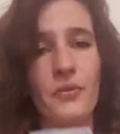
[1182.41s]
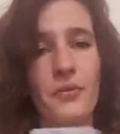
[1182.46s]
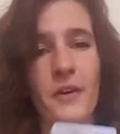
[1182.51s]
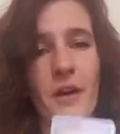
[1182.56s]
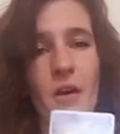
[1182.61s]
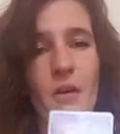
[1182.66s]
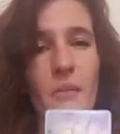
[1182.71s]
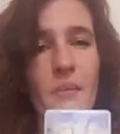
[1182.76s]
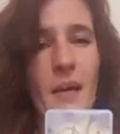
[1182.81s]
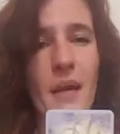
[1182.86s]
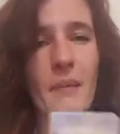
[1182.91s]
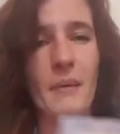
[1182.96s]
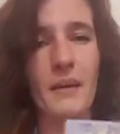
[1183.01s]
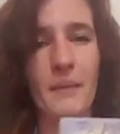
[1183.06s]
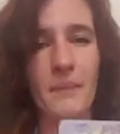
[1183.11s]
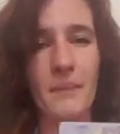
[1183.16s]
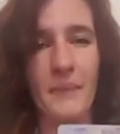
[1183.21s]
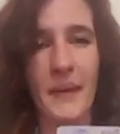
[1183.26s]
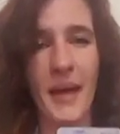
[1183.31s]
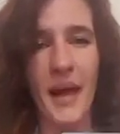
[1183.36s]
felt maybe
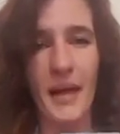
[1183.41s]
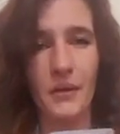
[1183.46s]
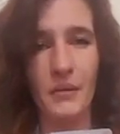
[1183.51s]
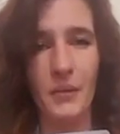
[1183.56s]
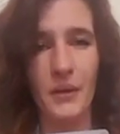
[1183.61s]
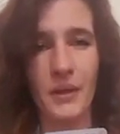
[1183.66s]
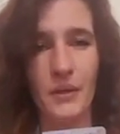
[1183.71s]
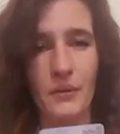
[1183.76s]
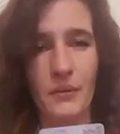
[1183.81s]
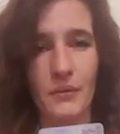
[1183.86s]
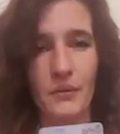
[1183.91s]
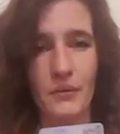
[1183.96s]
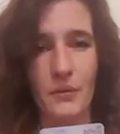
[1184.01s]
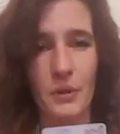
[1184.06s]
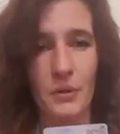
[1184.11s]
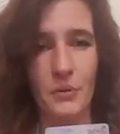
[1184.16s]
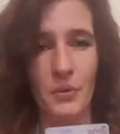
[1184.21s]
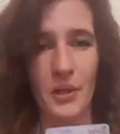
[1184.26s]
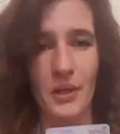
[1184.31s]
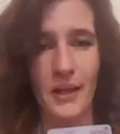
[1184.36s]
back when
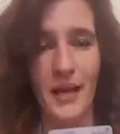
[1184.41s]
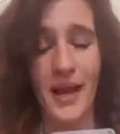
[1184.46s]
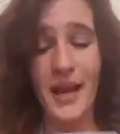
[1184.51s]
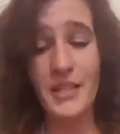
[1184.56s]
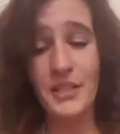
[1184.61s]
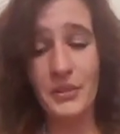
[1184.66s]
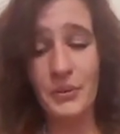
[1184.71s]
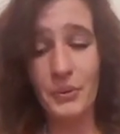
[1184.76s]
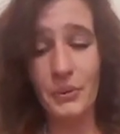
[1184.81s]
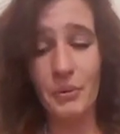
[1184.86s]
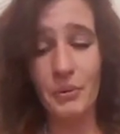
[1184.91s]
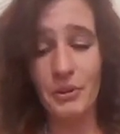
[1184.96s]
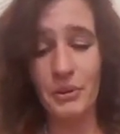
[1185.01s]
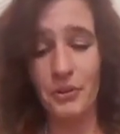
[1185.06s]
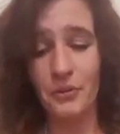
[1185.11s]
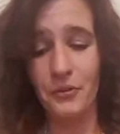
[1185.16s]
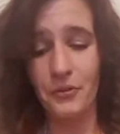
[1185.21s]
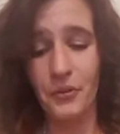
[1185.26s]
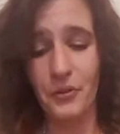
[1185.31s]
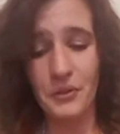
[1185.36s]
you were in high school with
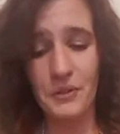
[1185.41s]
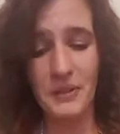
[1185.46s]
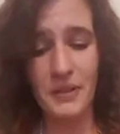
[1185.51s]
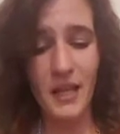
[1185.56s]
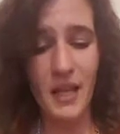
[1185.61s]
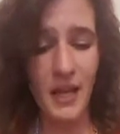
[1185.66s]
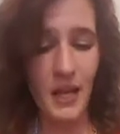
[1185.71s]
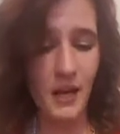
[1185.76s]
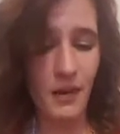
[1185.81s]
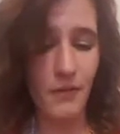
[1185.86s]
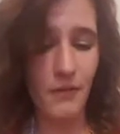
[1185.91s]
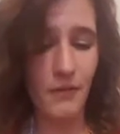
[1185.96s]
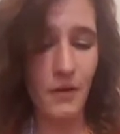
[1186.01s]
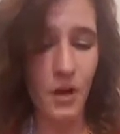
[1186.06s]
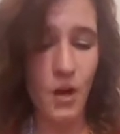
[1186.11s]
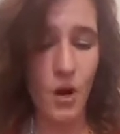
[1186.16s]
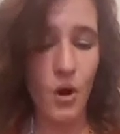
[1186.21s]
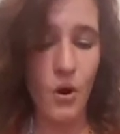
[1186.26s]
your first love,